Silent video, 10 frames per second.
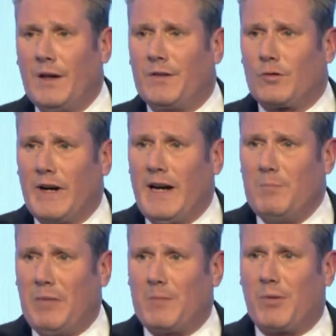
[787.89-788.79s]
three
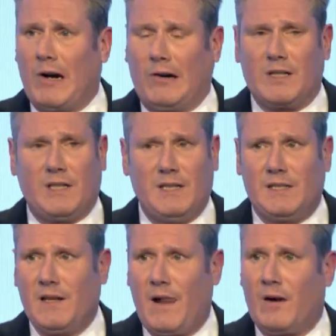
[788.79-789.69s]
big
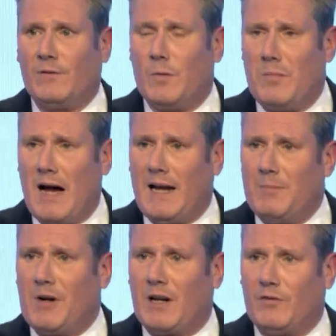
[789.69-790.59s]
priorities for my
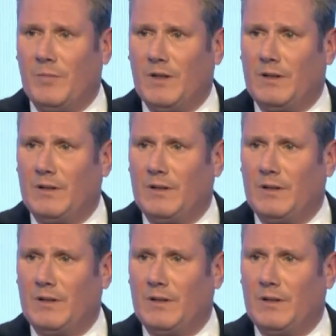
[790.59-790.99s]
Labour government,